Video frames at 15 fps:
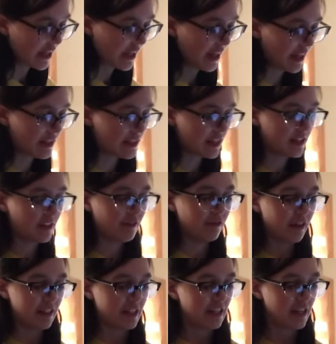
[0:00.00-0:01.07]
it doesn't
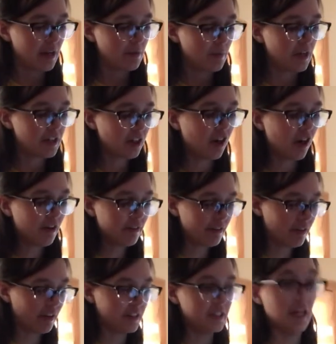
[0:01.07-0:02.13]
resonate much off
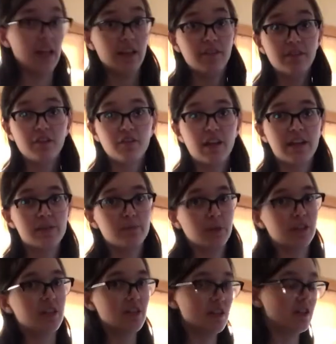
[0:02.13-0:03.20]
a xylophone as much
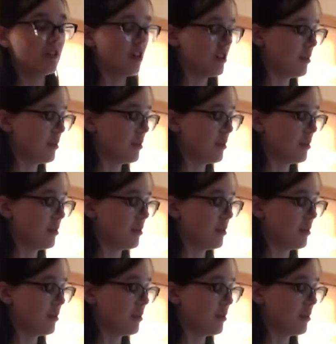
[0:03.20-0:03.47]
as it does a